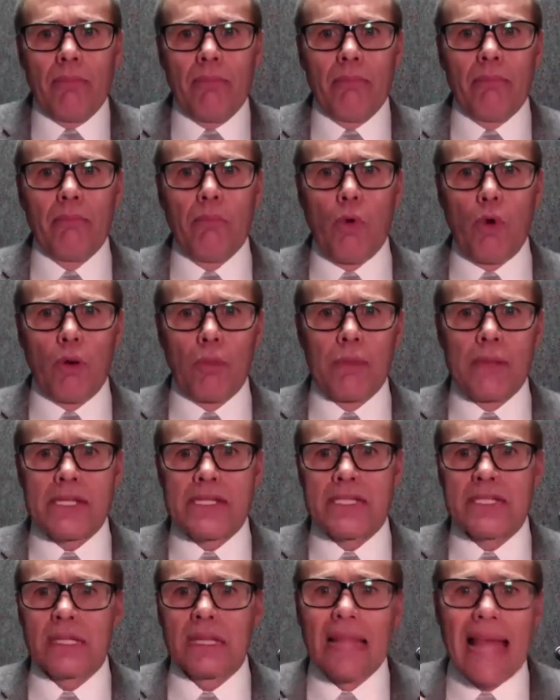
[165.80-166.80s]

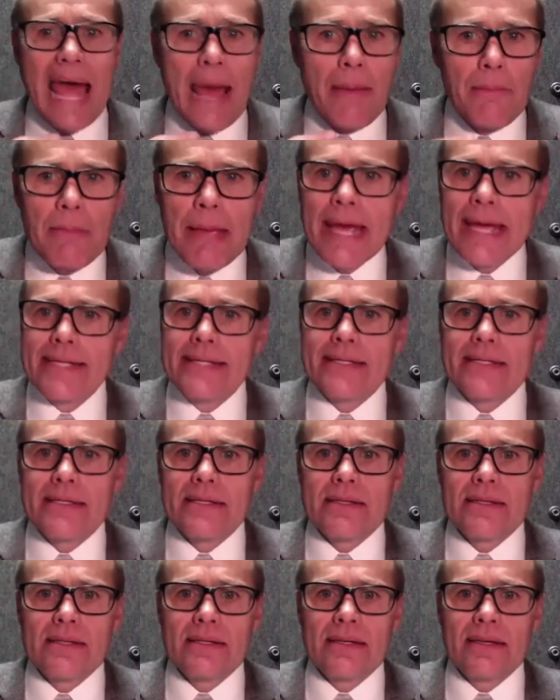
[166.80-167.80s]
Mormon's
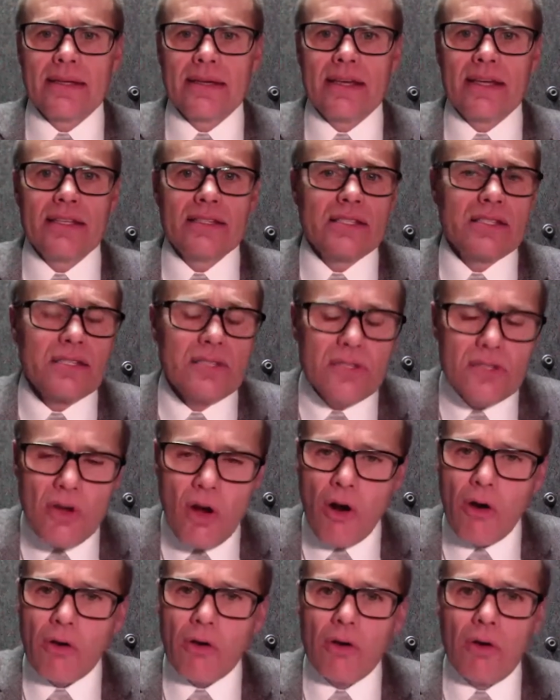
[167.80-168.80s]
lament, his
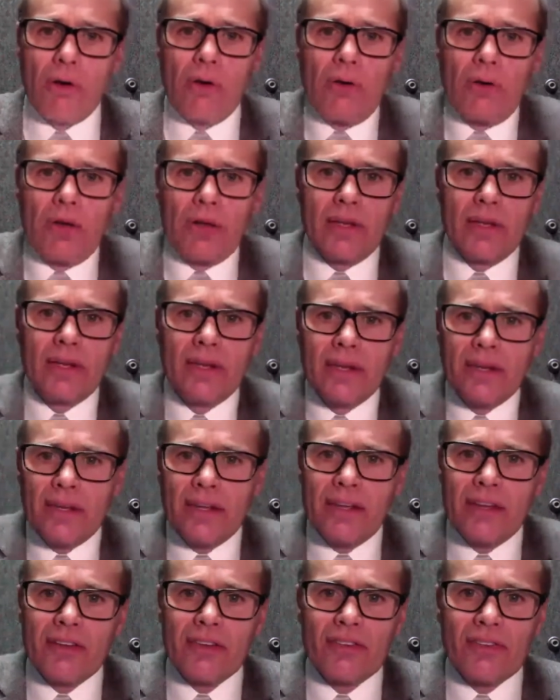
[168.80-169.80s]
sorrow,
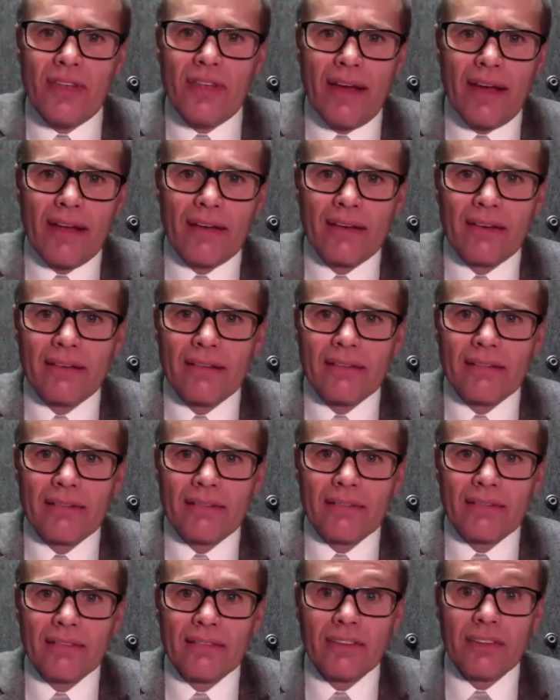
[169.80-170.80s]
is that
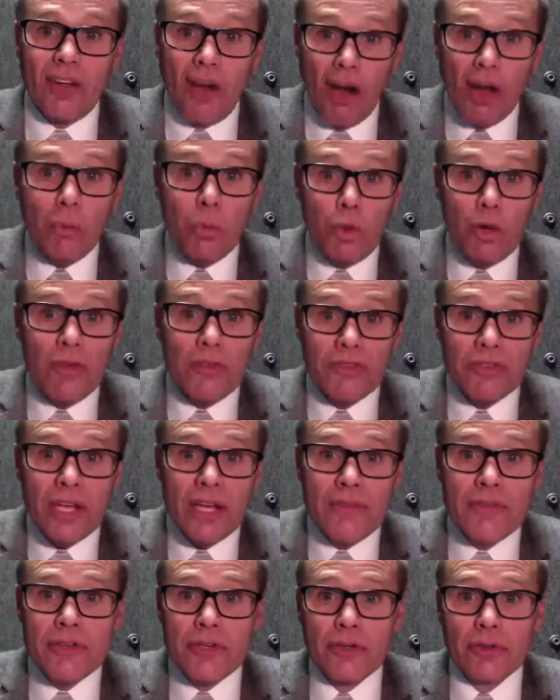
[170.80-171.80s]
God would have
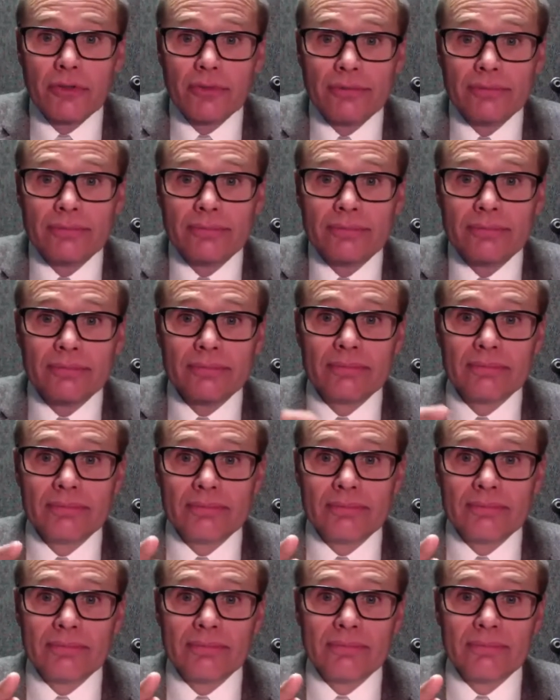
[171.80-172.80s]
saved you
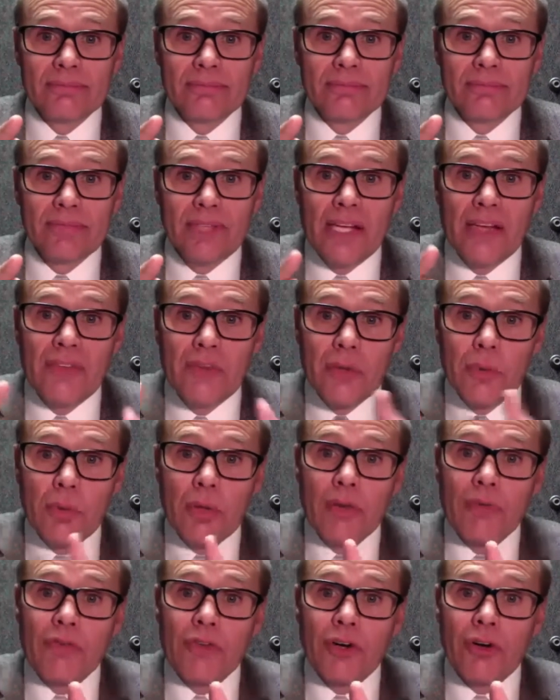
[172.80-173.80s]
if you would
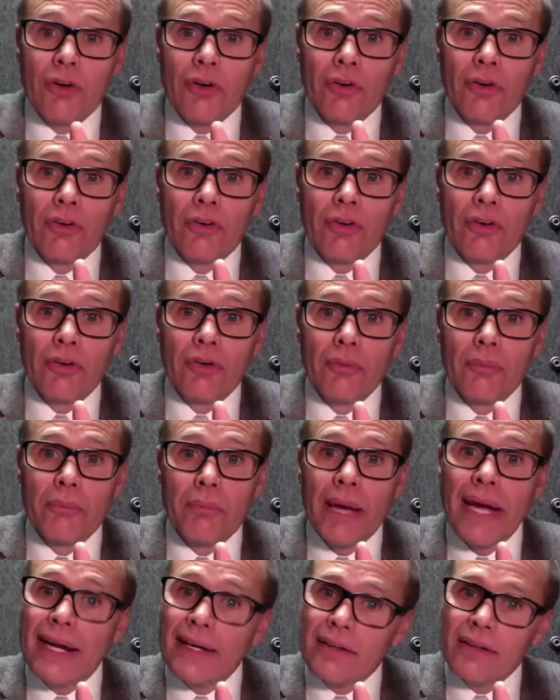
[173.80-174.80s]
have turned
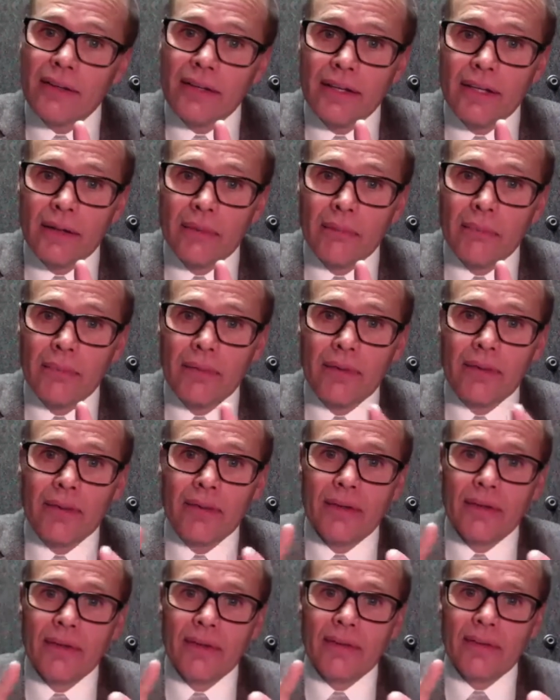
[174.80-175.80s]
back to him.
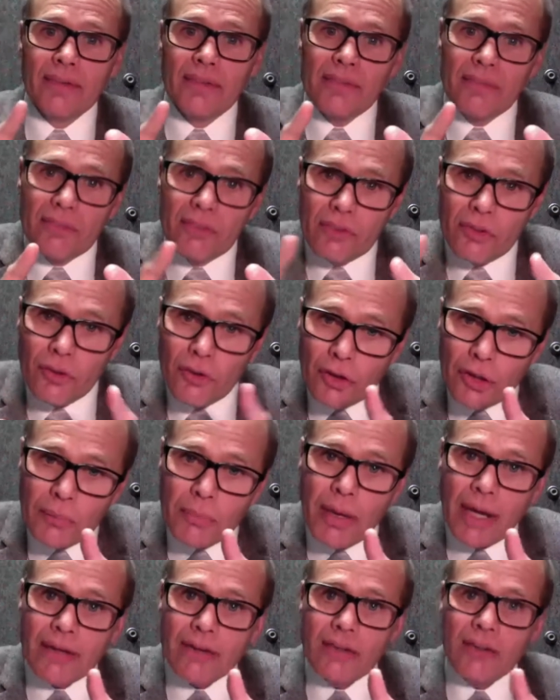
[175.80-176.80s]
Turning
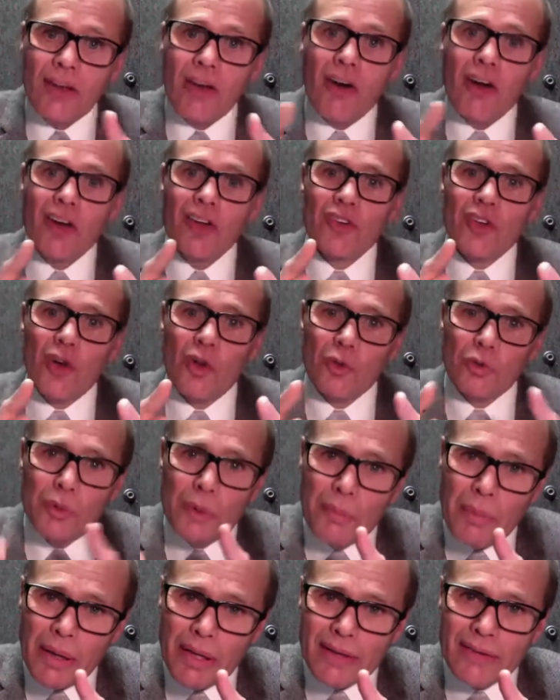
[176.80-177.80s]
back to God is called
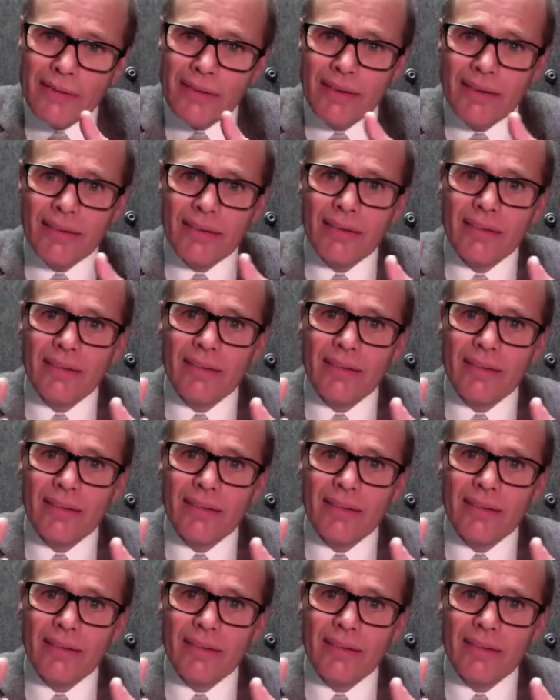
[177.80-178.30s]
repenting.